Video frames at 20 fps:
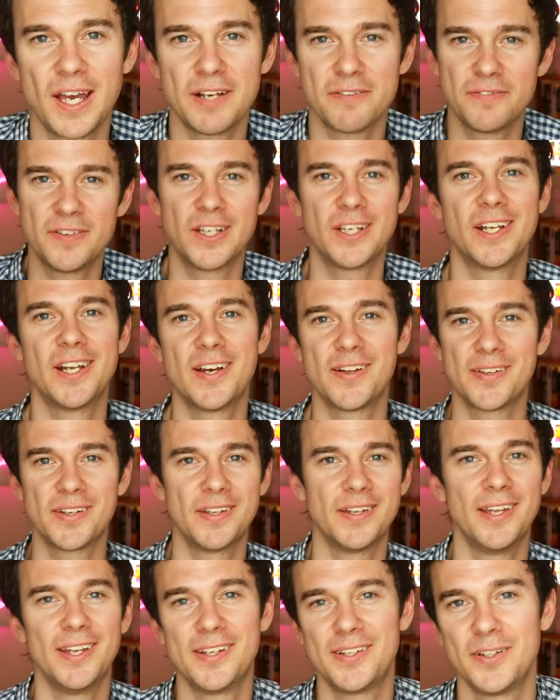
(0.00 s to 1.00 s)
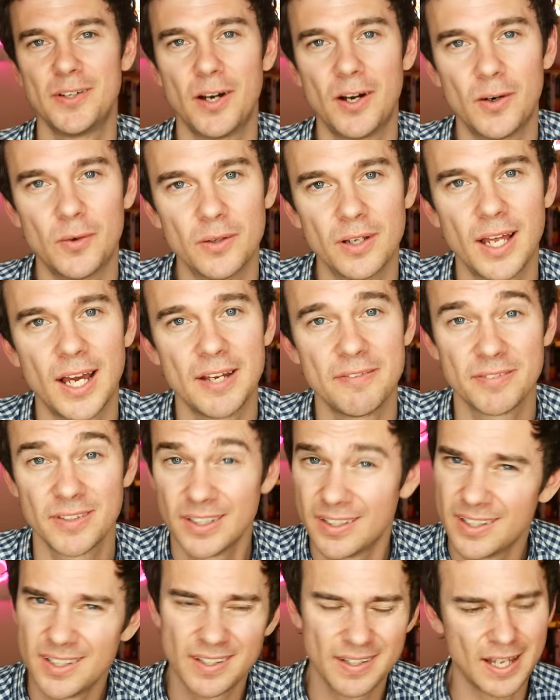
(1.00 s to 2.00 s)
had fingernails like this your whole life,
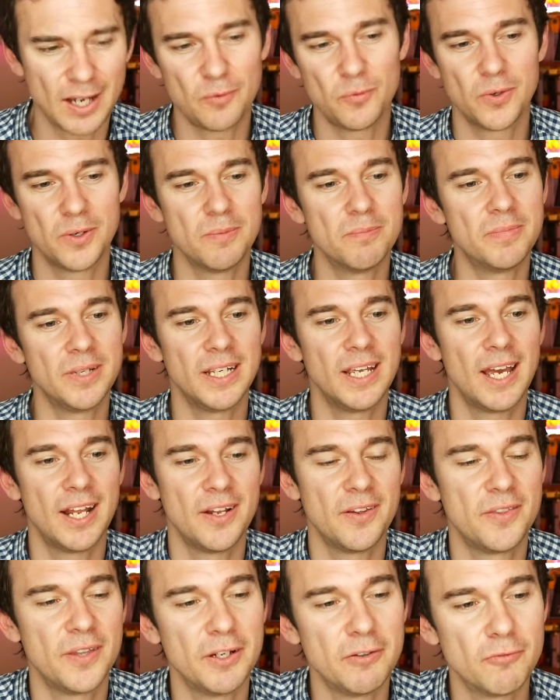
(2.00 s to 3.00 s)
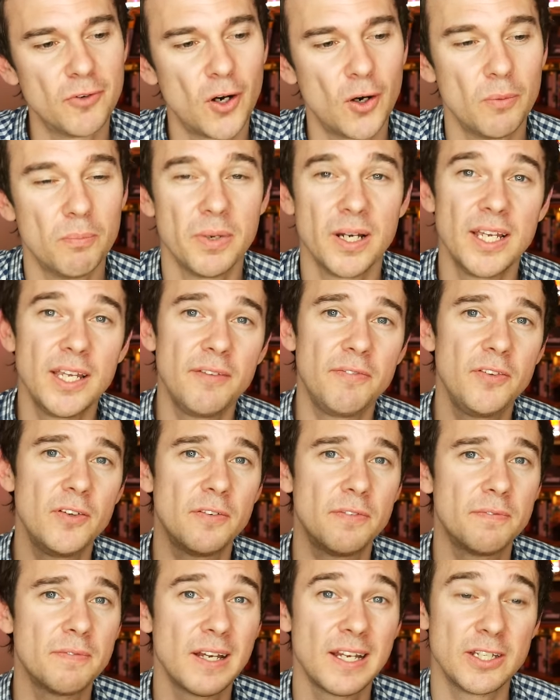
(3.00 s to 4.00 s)
that wouldn't be anything wrong. But if
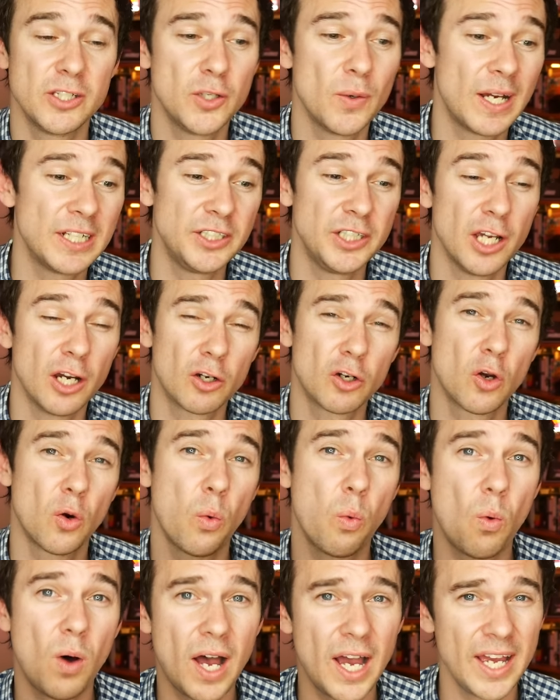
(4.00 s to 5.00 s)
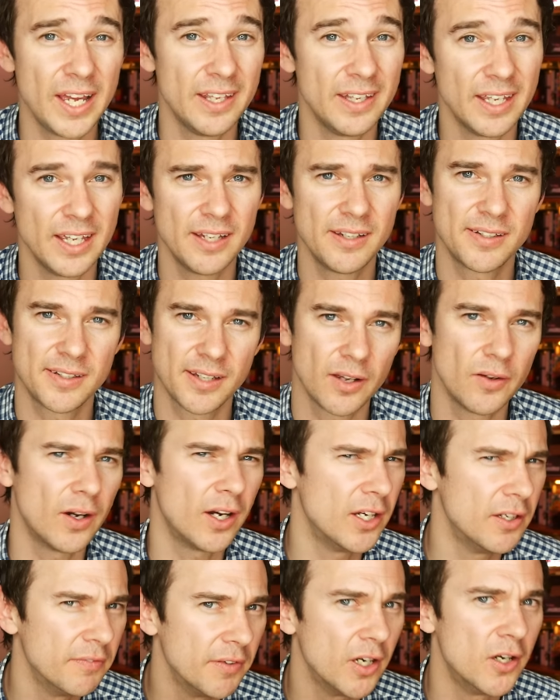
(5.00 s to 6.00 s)
you're, you actually acquire this, so
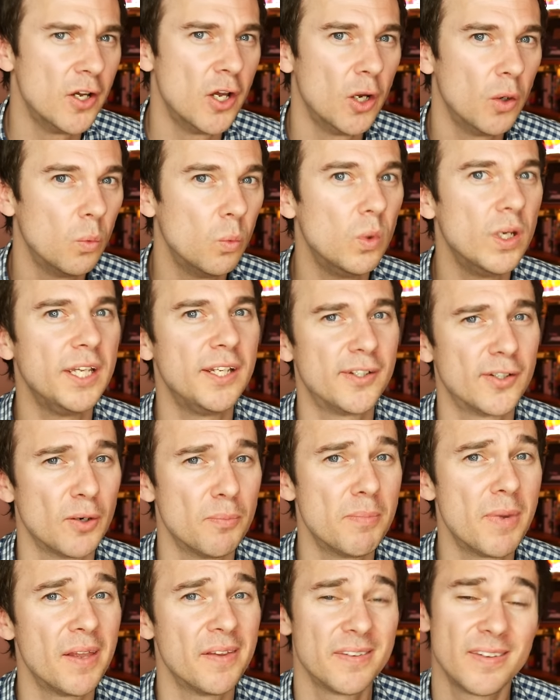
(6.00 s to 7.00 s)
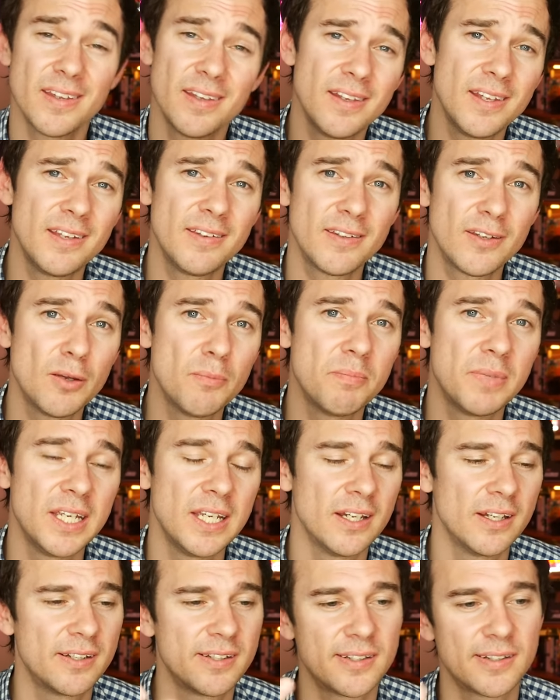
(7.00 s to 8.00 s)
over weeks or months, then this can
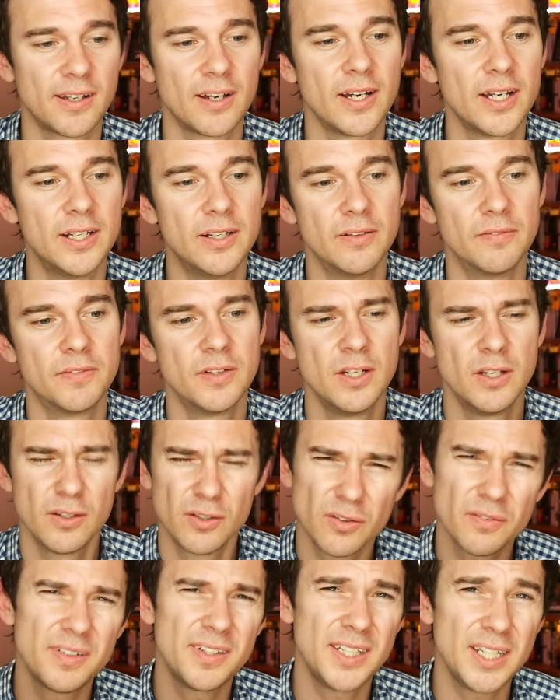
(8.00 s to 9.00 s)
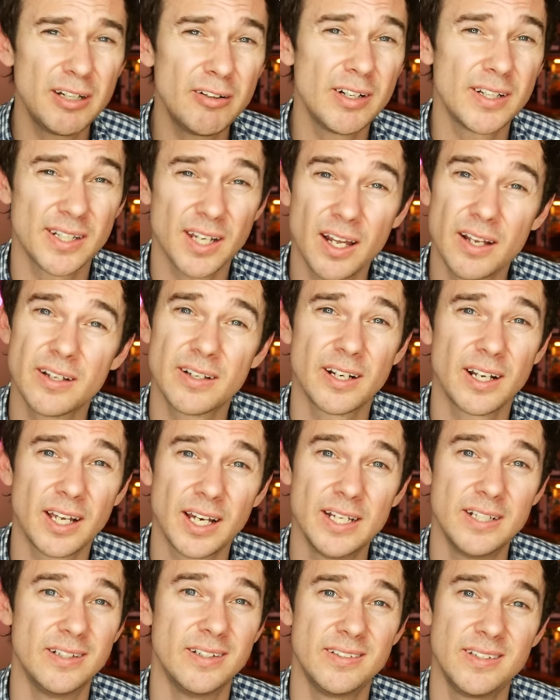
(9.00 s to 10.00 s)
be a sign of sort of serious
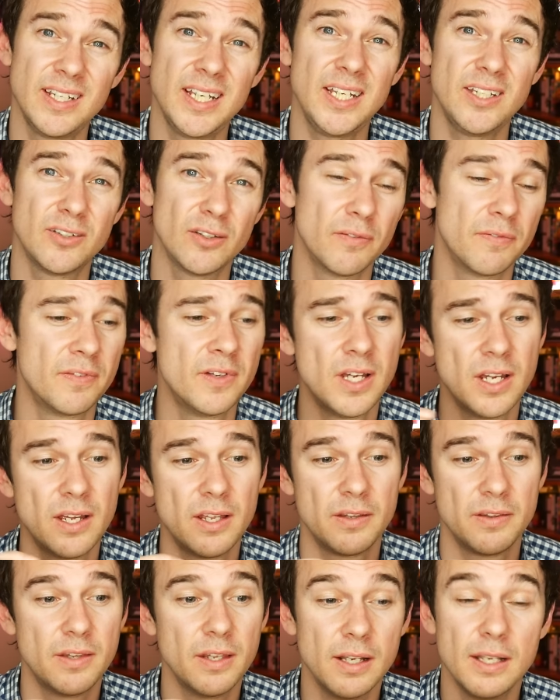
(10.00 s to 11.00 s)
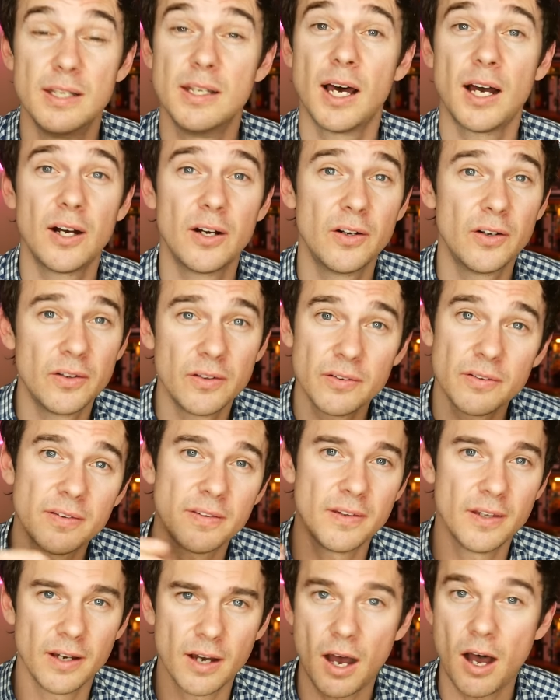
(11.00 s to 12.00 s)
underlying disease of the lungs,
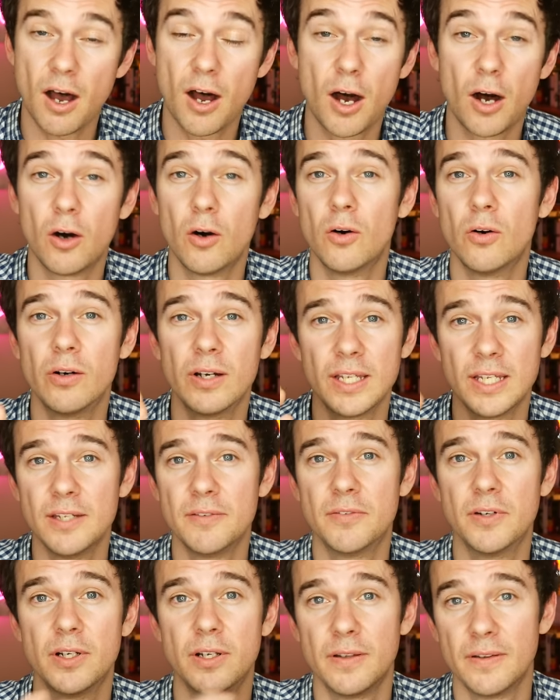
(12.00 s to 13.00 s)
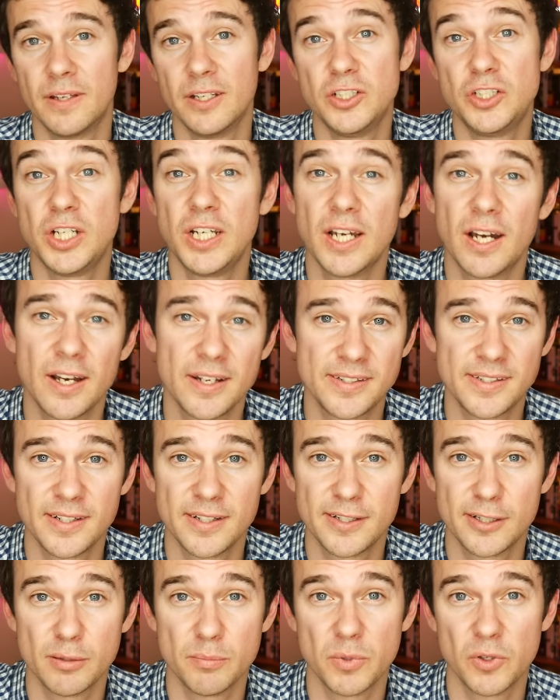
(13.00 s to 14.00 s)
the heart, or even the GI
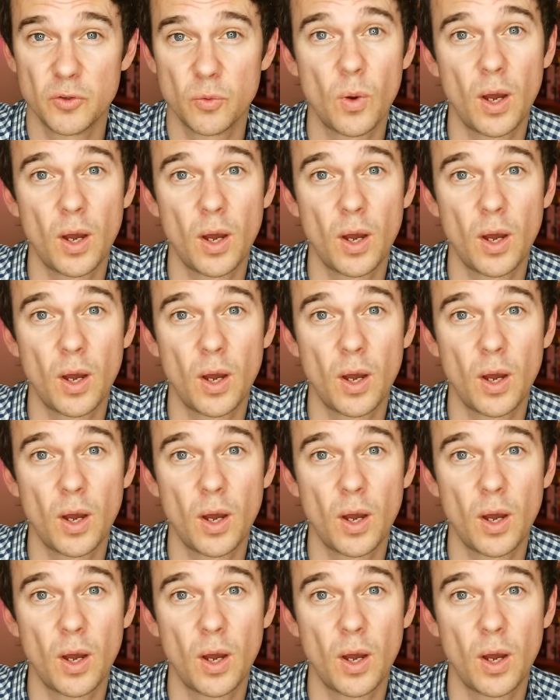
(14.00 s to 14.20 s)
system as